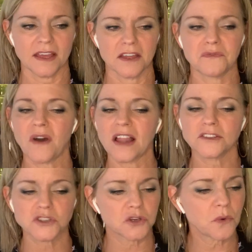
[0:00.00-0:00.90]
It
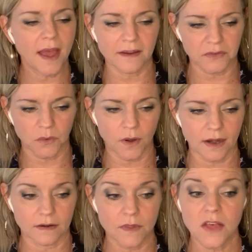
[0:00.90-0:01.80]
follows you
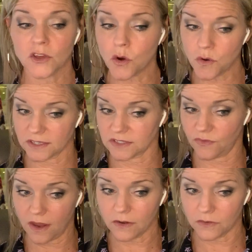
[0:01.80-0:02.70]
everywhere. The court is
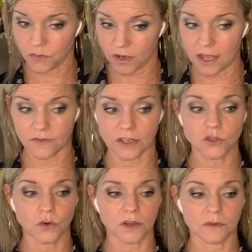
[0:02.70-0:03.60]
very forgiving
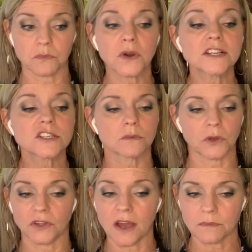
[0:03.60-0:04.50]
toward impressionable
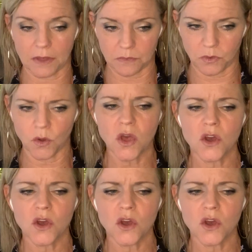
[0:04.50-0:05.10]
young people